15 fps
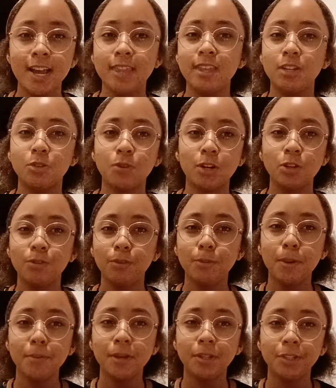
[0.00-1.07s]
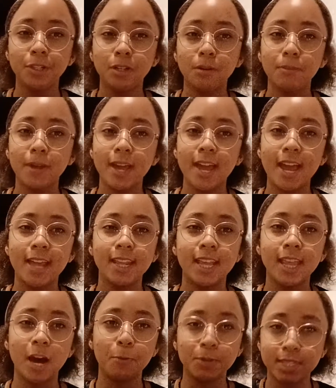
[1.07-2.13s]
They stretched for maybe a little bit, and then
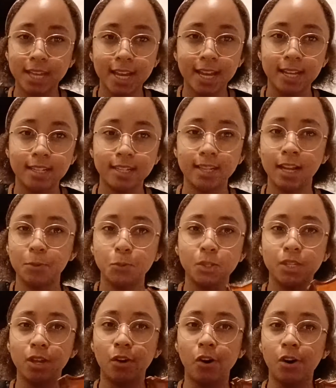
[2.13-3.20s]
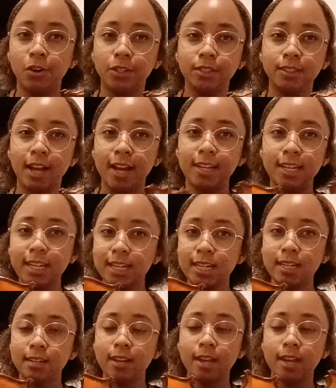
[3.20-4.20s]
that was it. That was all I needed.